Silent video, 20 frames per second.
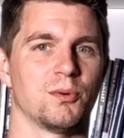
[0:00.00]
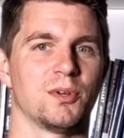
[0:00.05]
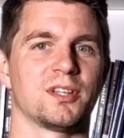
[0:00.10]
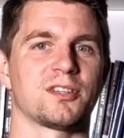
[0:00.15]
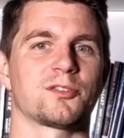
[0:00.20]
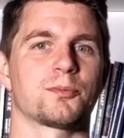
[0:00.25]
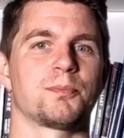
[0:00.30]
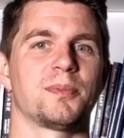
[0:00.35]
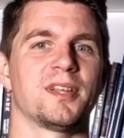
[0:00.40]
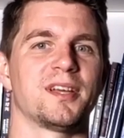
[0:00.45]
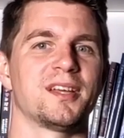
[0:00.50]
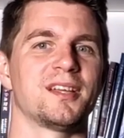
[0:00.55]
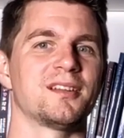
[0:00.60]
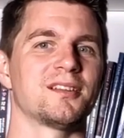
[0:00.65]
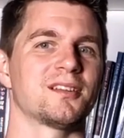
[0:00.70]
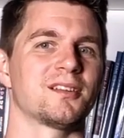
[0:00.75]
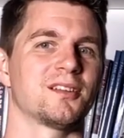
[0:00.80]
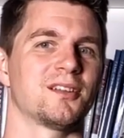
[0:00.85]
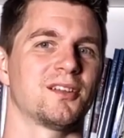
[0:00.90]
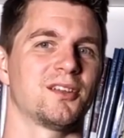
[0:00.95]
will
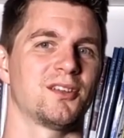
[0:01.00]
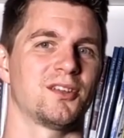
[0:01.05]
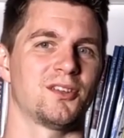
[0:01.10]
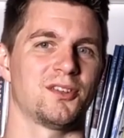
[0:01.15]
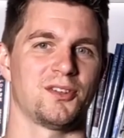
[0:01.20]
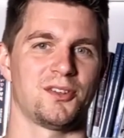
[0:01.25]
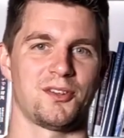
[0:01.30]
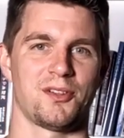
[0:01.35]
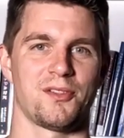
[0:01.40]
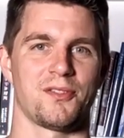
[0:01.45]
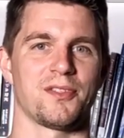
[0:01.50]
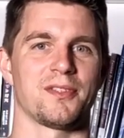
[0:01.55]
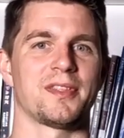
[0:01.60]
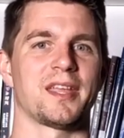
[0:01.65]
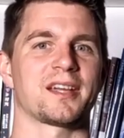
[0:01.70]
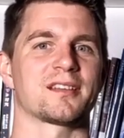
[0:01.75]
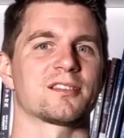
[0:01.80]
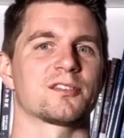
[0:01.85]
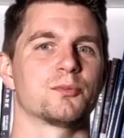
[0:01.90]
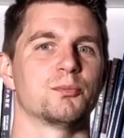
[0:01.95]
explain
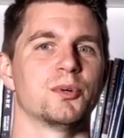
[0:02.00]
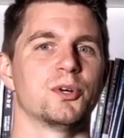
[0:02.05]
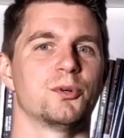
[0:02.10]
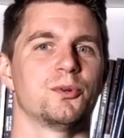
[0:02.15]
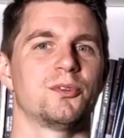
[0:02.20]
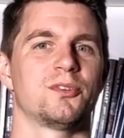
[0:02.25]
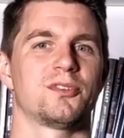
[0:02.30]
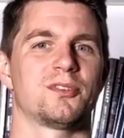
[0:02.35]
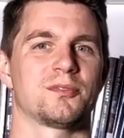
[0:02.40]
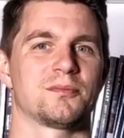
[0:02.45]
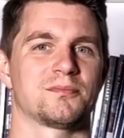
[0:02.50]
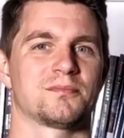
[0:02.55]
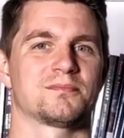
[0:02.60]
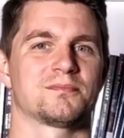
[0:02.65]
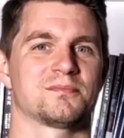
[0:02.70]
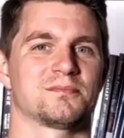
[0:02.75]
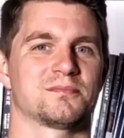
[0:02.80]
the next modes.